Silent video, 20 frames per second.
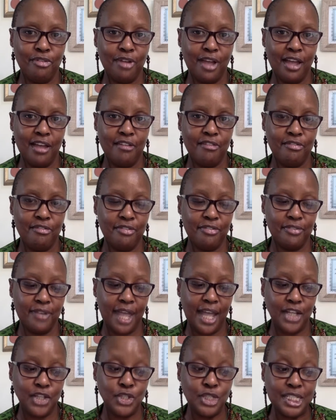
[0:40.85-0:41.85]
have
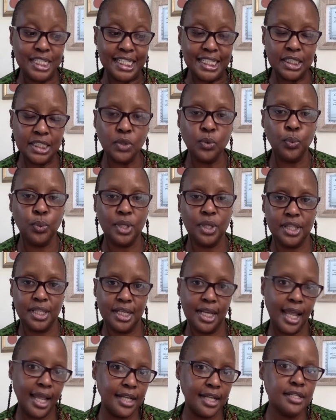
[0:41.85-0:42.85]
had to deal with
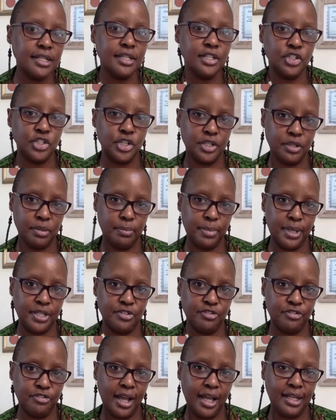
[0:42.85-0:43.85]
in ending gender
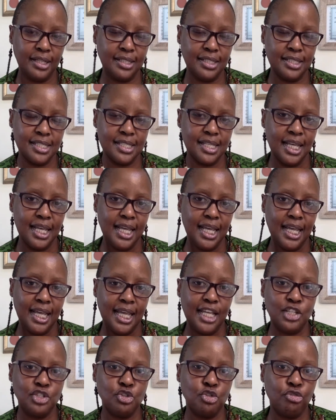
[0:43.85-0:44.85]
based violence
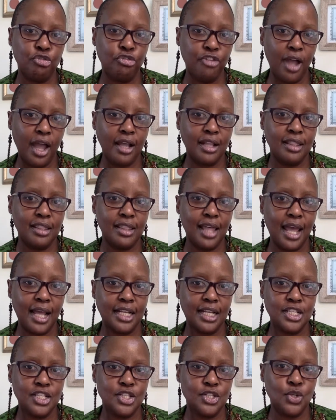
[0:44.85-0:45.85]
is the fact
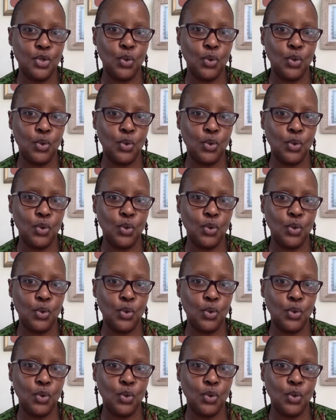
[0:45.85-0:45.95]
that